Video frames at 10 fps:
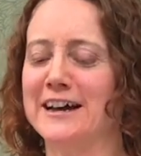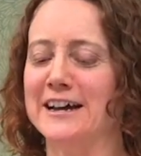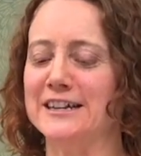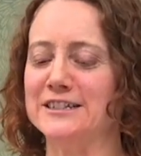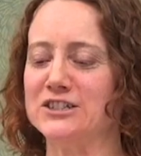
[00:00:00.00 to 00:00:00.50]

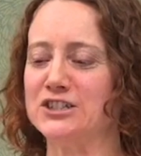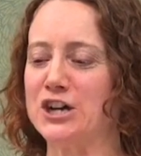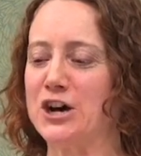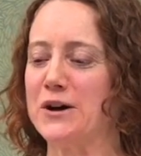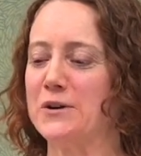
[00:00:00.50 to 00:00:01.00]
And
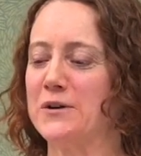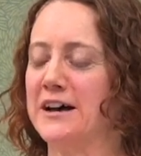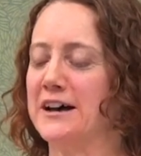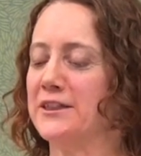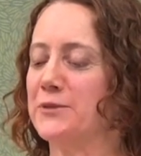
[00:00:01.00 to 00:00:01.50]
so
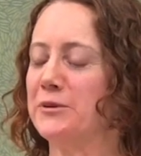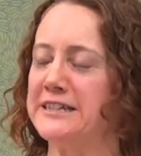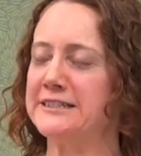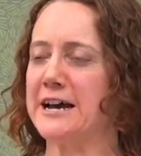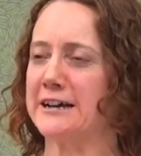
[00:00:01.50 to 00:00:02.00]
the
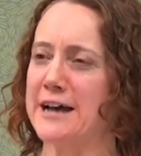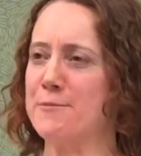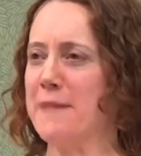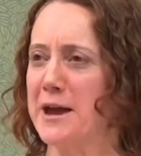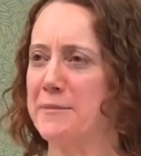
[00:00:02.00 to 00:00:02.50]
police got kind
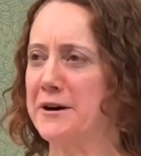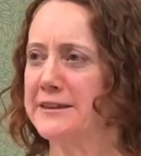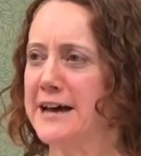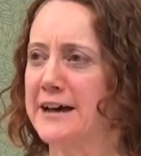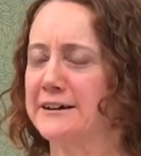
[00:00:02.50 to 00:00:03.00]
of mad about
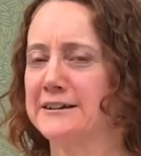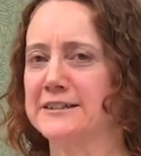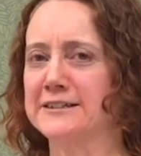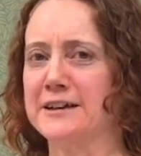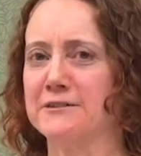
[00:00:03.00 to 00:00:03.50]
that
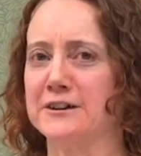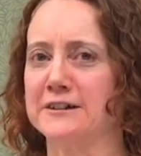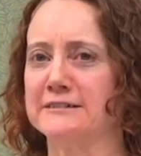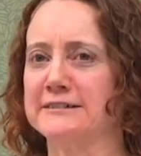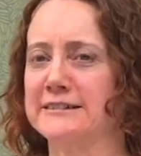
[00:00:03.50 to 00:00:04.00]
because they were
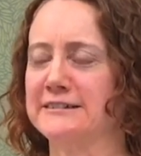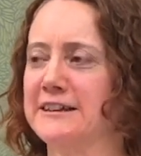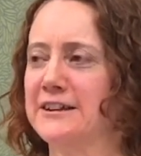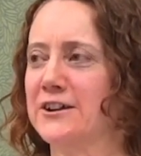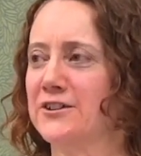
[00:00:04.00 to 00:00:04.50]

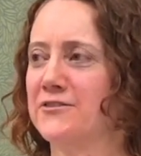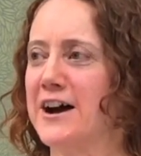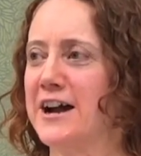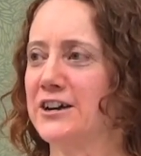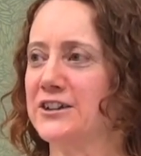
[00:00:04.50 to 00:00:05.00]
getting under
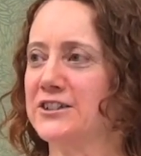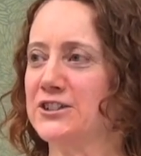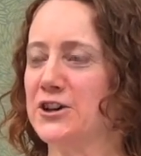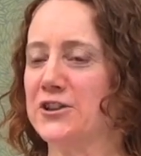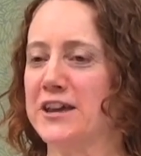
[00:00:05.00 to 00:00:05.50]
fire. And
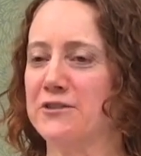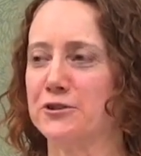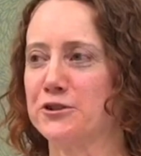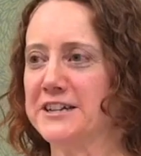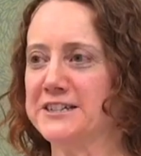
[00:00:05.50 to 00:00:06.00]
so they threw a
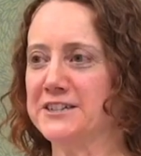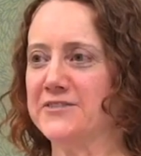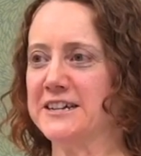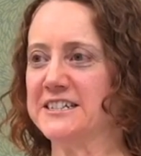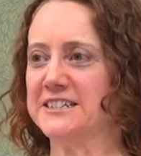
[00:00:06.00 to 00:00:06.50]
little hissy
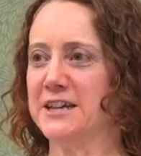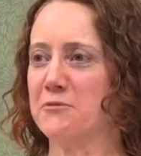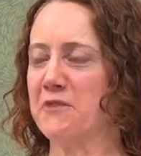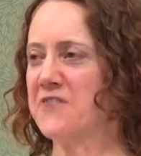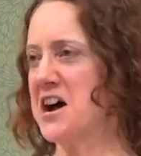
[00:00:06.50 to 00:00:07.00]
fit and said,
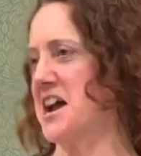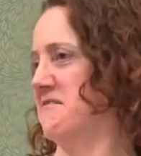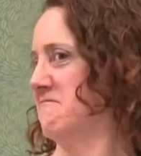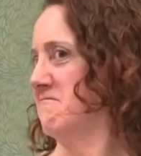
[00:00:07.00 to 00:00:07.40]
well, fine,